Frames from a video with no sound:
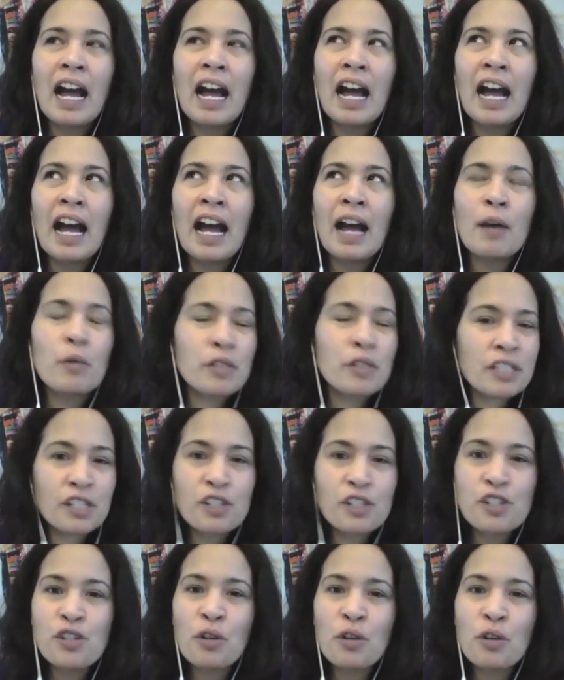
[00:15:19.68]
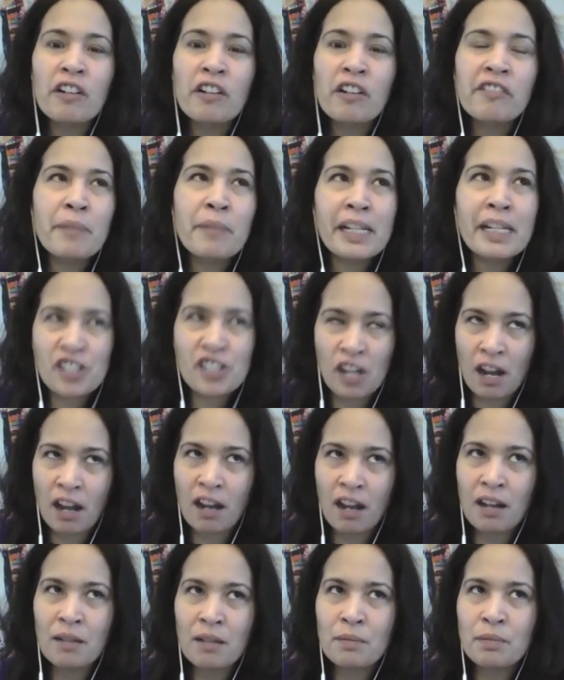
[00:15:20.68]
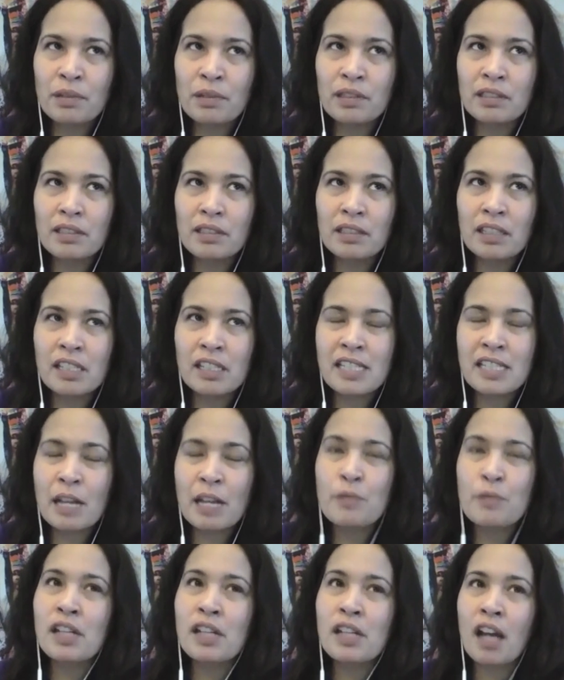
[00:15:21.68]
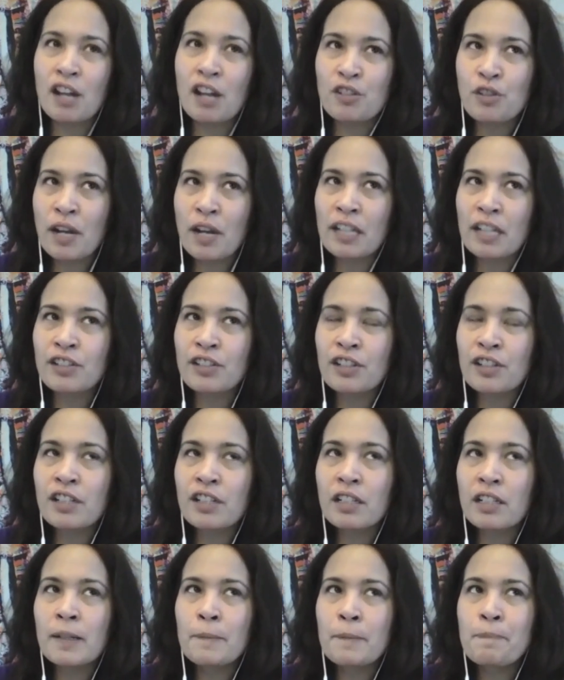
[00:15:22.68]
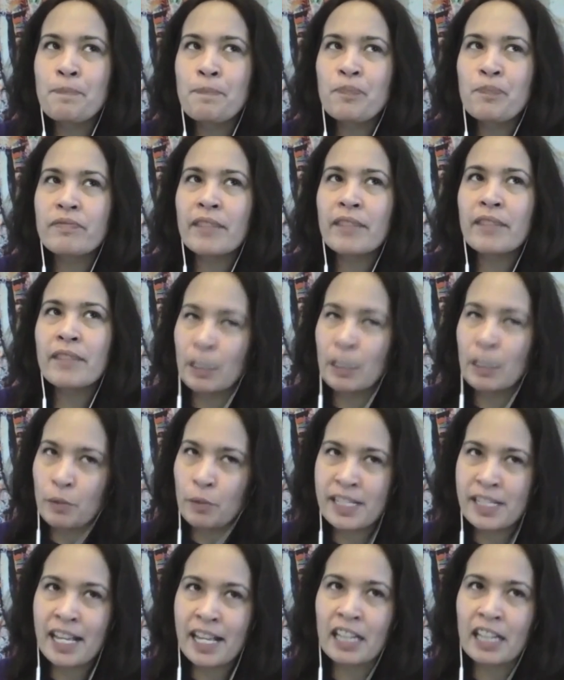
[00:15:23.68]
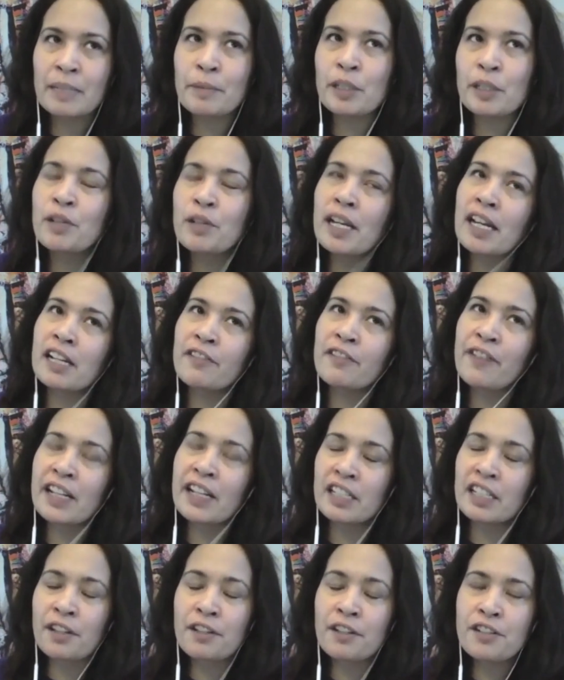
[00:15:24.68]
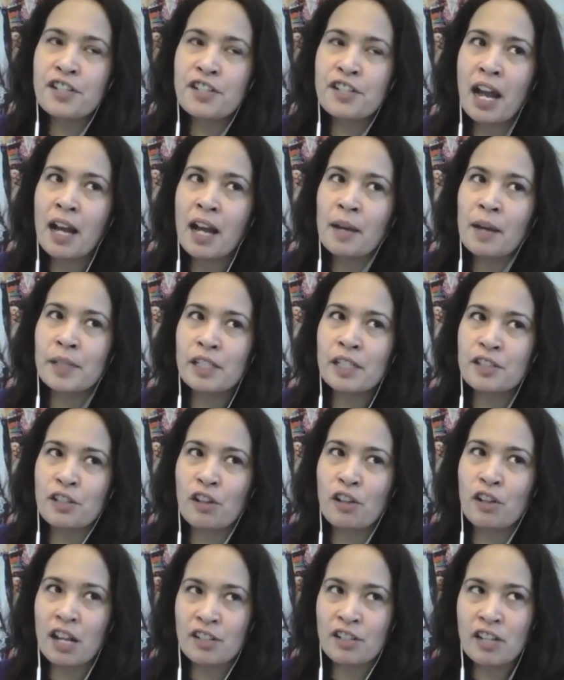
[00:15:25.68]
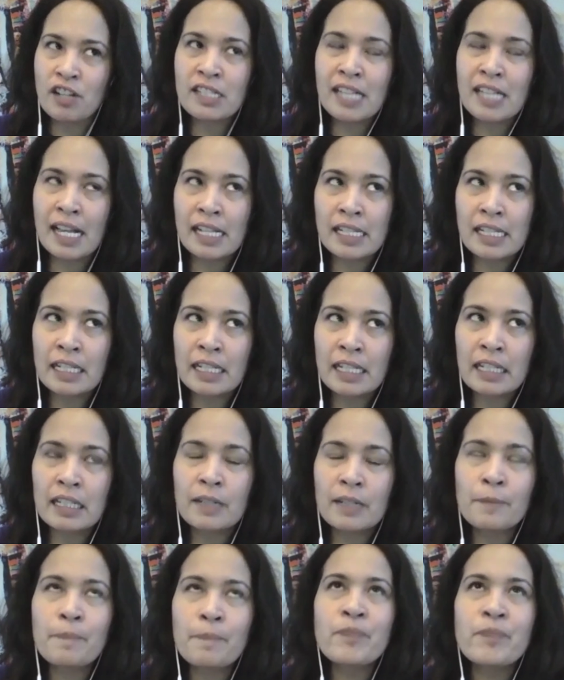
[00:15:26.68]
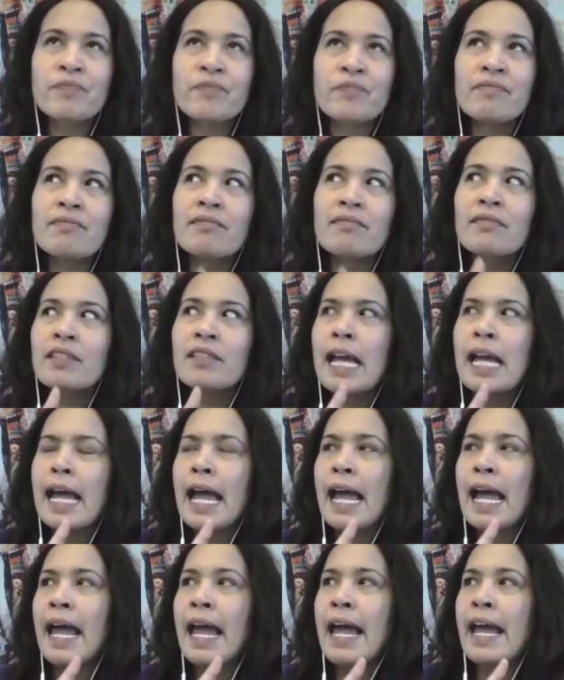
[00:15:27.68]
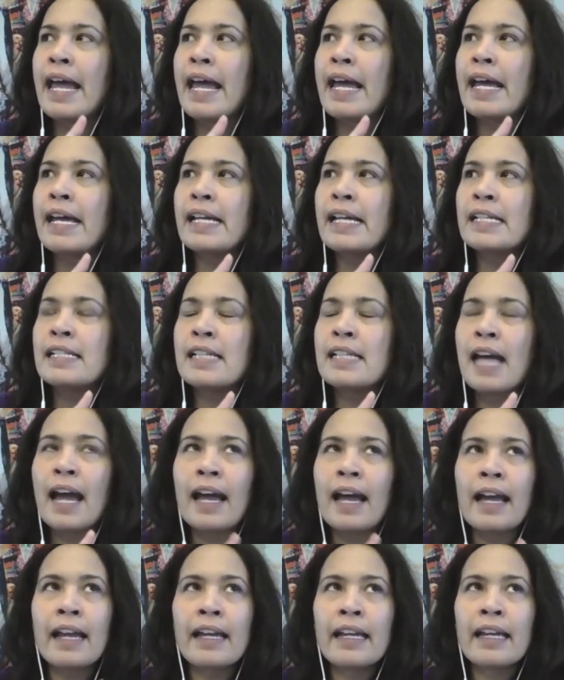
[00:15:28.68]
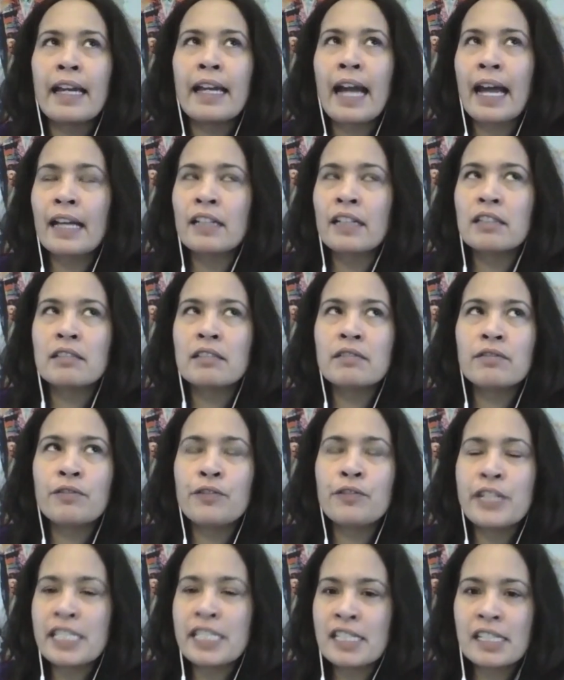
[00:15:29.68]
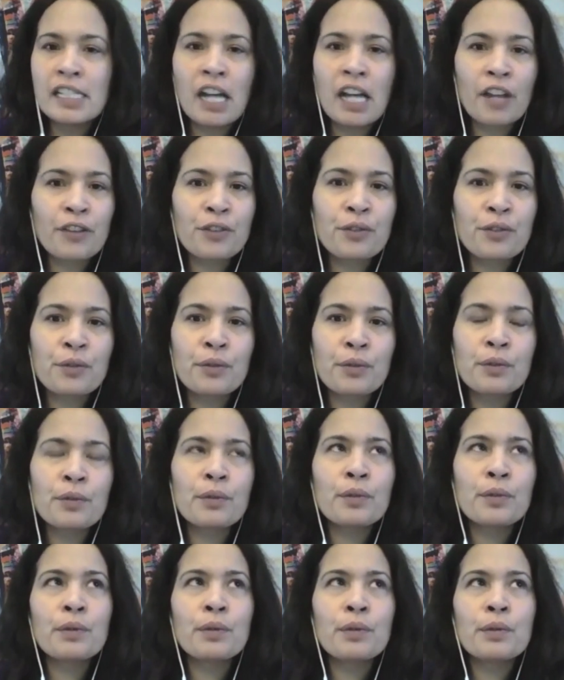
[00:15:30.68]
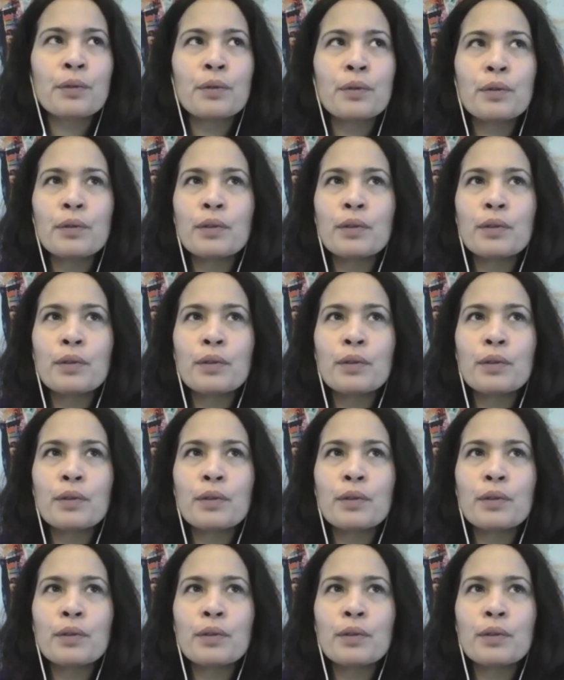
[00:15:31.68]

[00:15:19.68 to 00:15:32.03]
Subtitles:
wasn't sure of my job because I was a contractor, and they were telling me you got to find another job because your contract's ending. And I had recently gone through